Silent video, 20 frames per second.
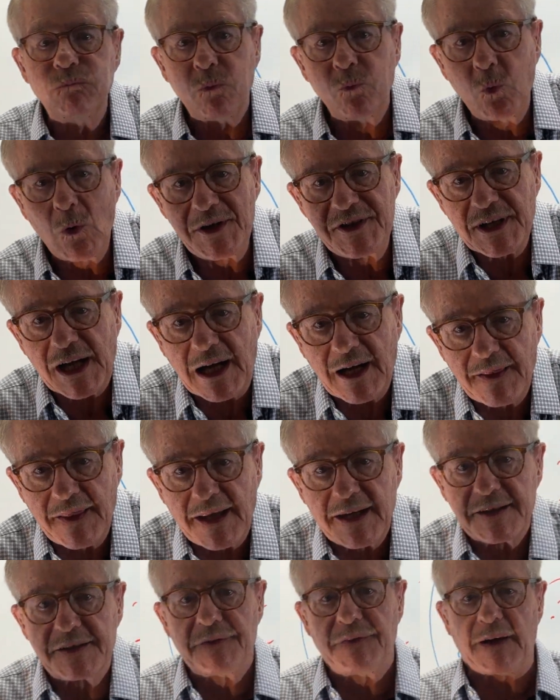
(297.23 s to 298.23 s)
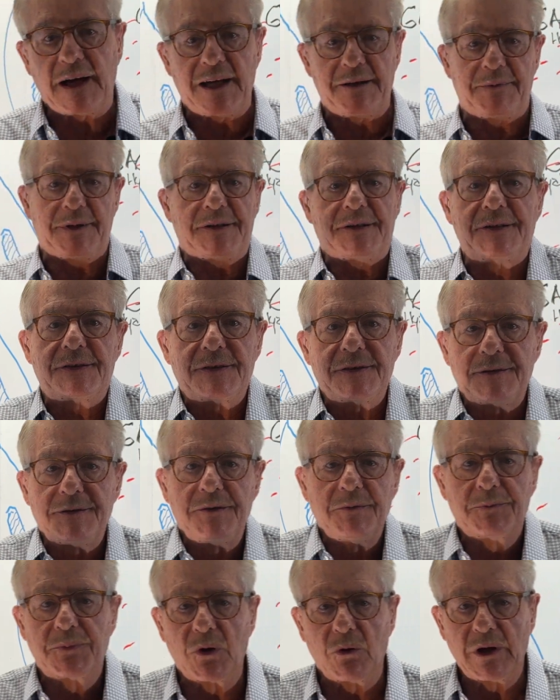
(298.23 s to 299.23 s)
which are these fibers?
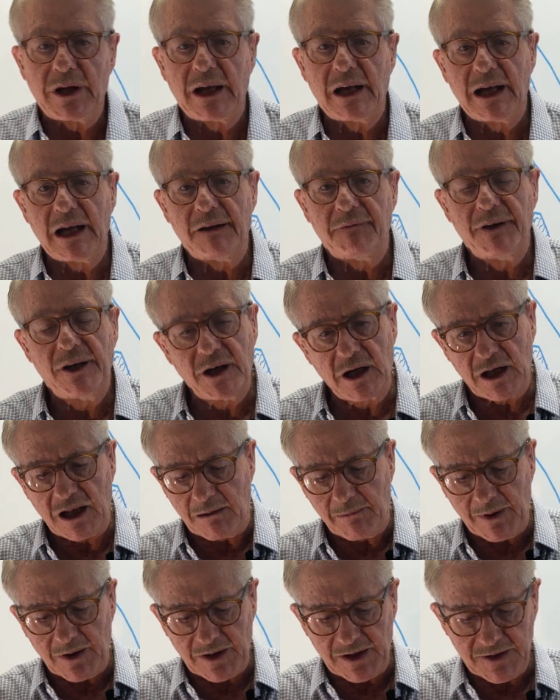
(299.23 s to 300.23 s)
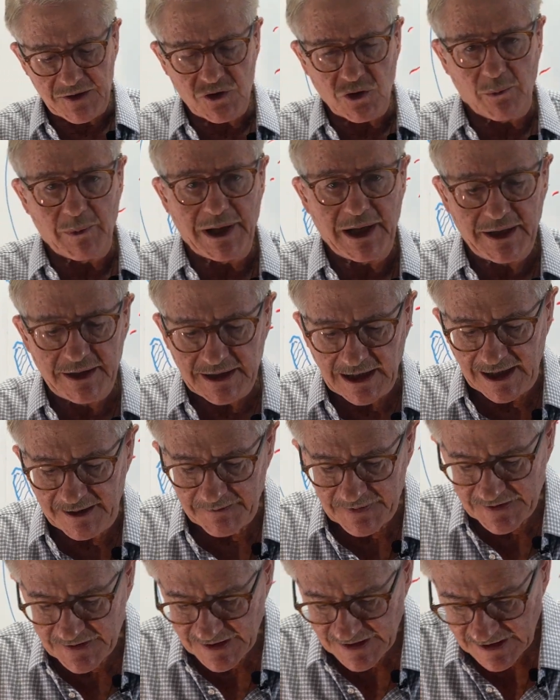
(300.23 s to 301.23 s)
You probably have heard about it so many
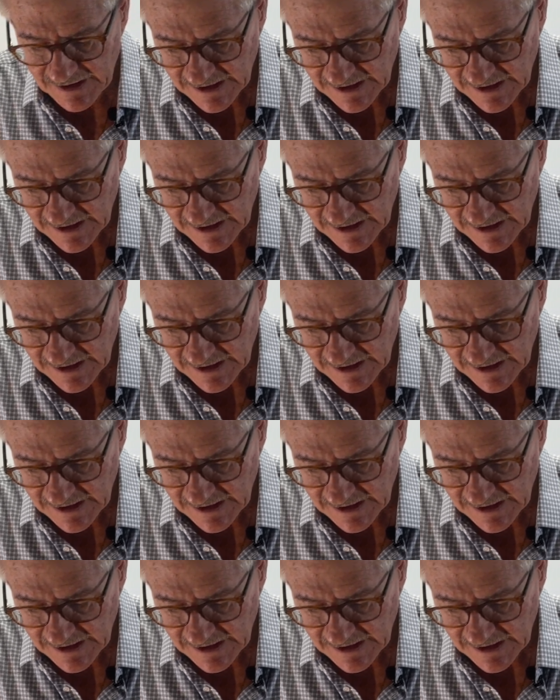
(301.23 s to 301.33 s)
times.